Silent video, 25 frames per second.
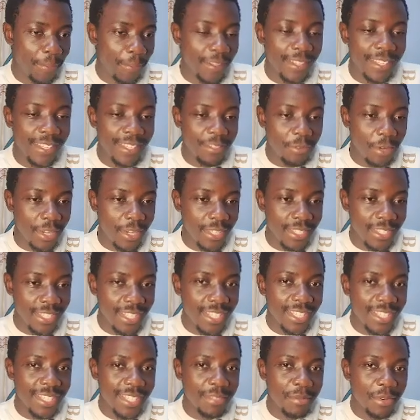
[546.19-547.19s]
Why 6?
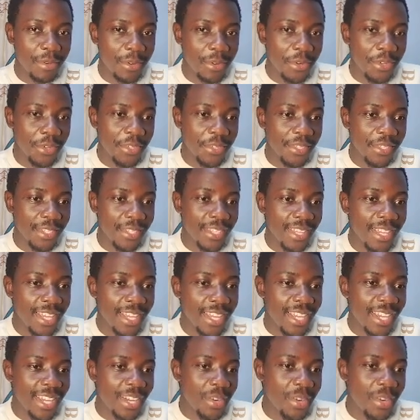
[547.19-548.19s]
Because
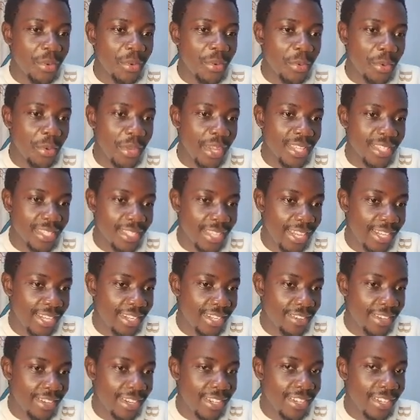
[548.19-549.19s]
we assigned,
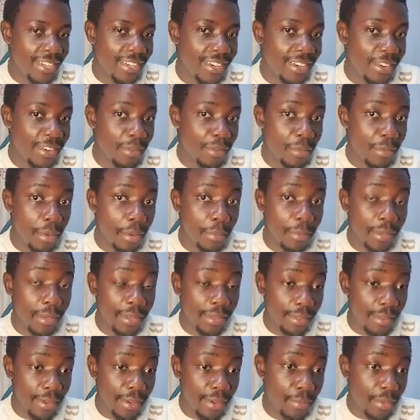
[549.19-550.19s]
right? Remember,
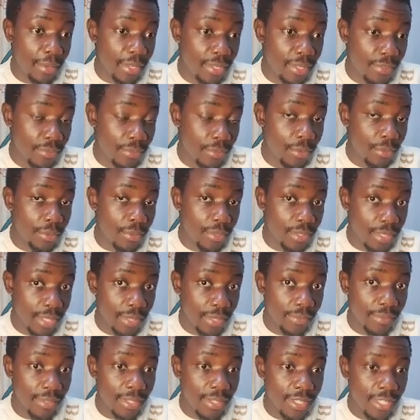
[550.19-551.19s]
3 plus 4,
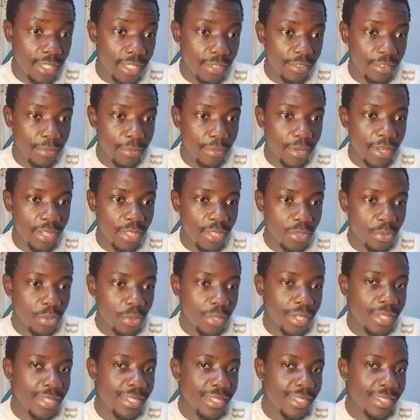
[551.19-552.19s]
7, 7 minus 1,
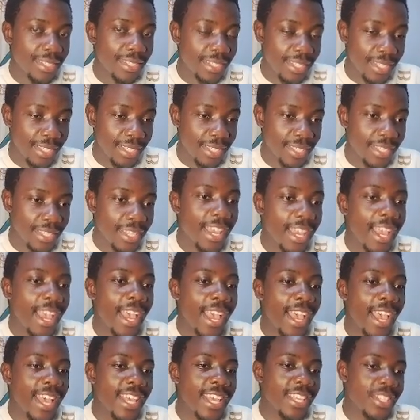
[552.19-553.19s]
6.
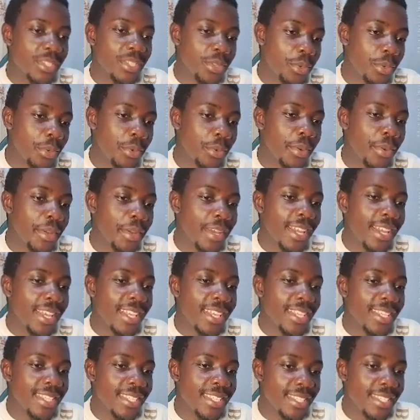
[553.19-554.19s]
So
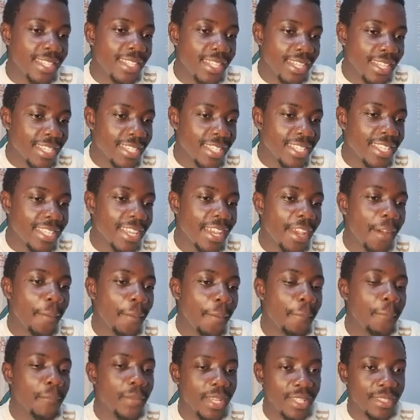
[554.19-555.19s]
6
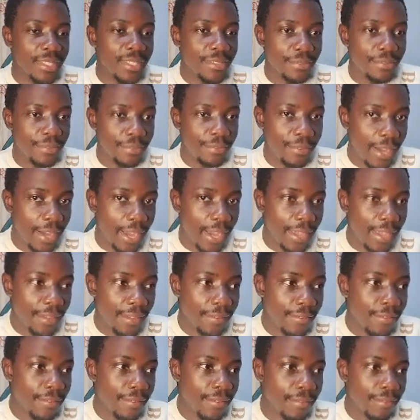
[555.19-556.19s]
plus 5
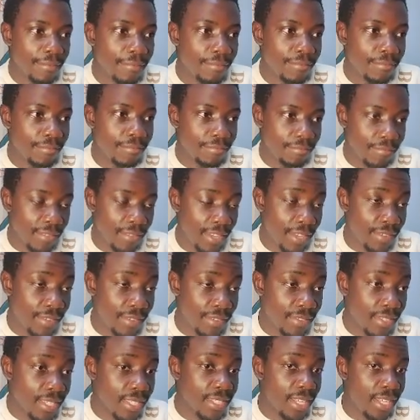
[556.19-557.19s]
gives
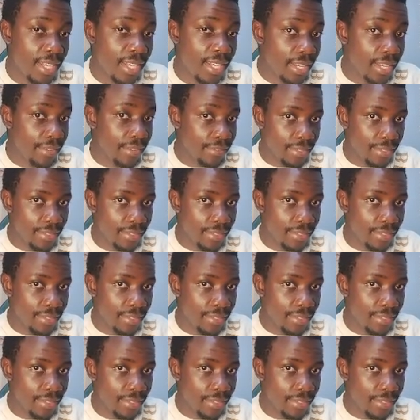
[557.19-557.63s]
us 11.